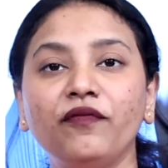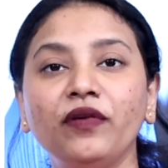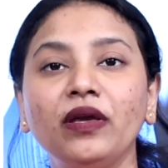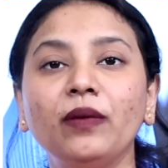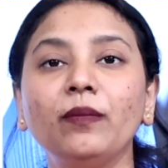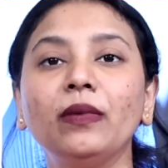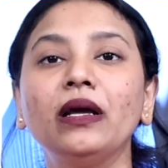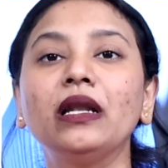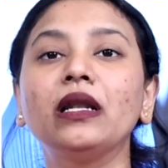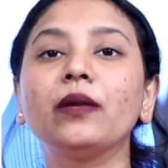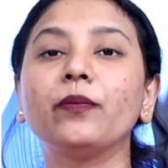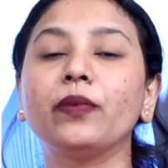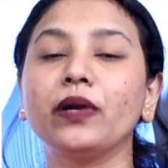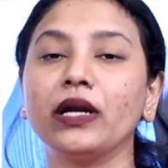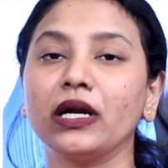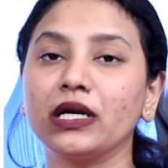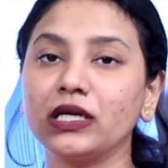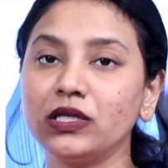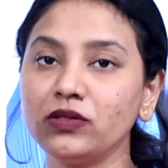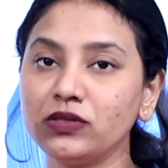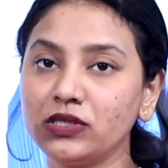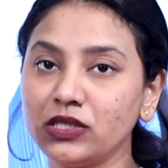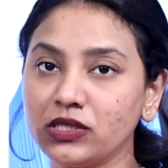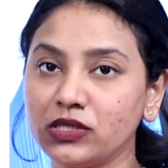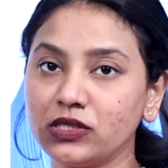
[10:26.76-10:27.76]
female
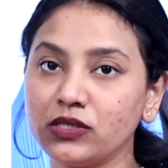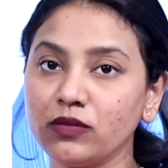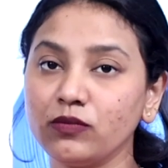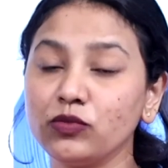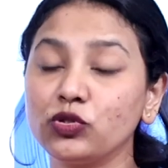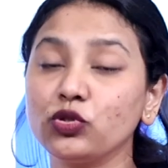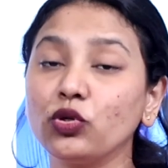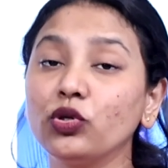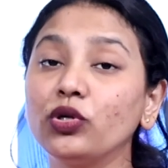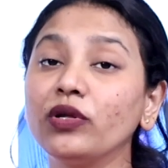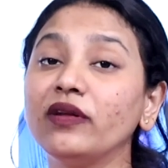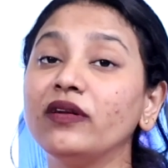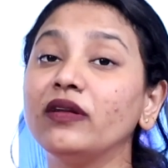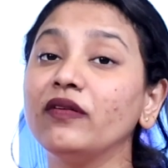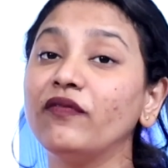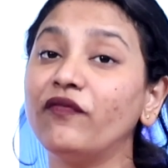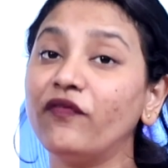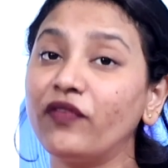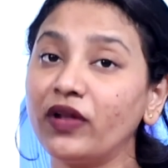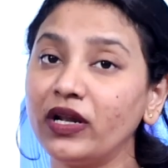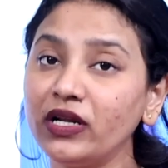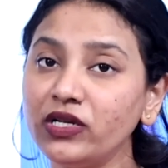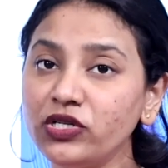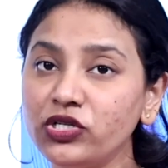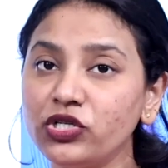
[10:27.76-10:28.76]
reproductive system. So to
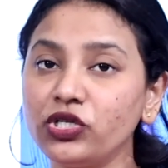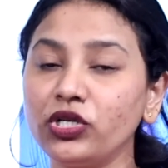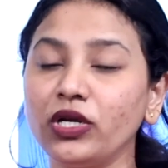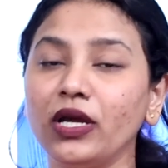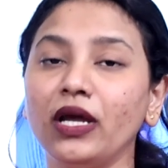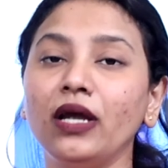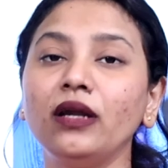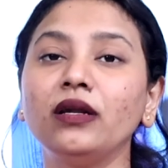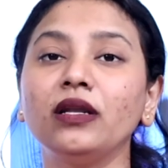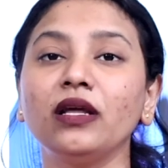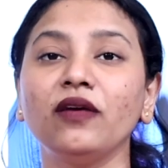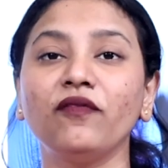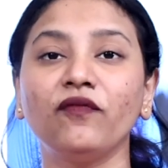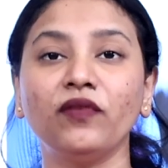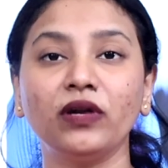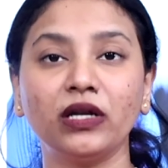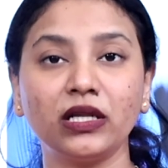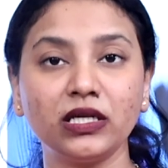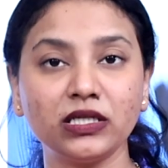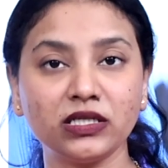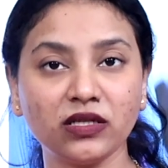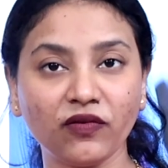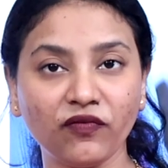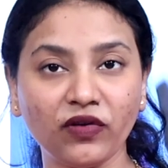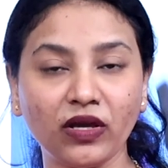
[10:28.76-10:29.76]
differentiate if it
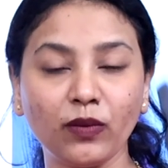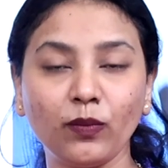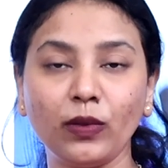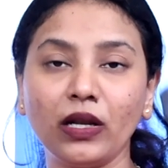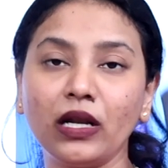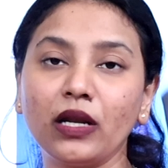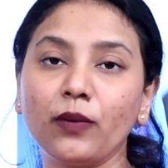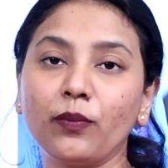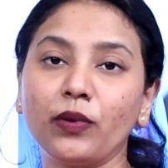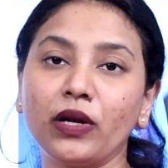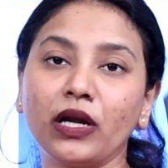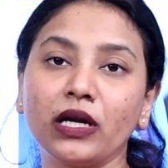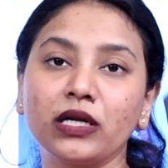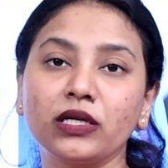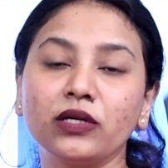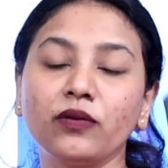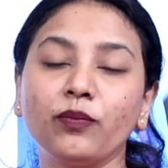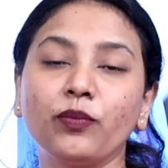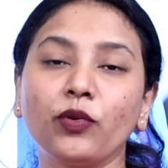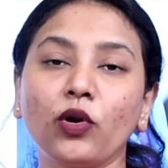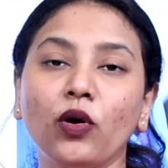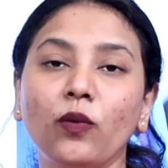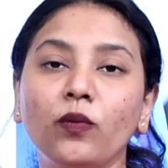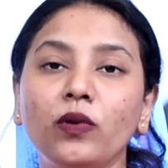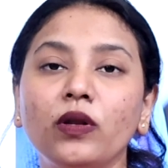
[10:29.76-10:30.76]
is a female
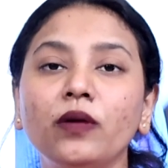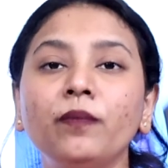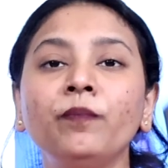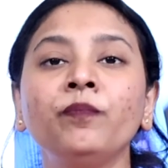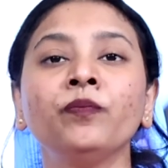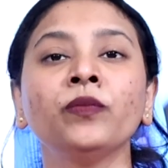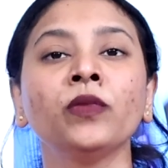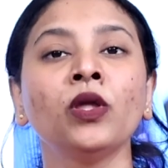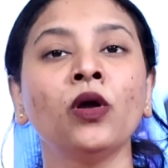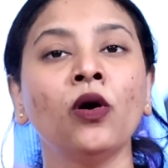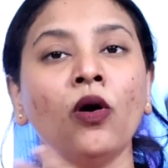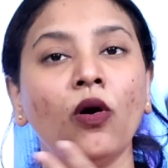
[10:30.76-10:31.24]
reproductive problem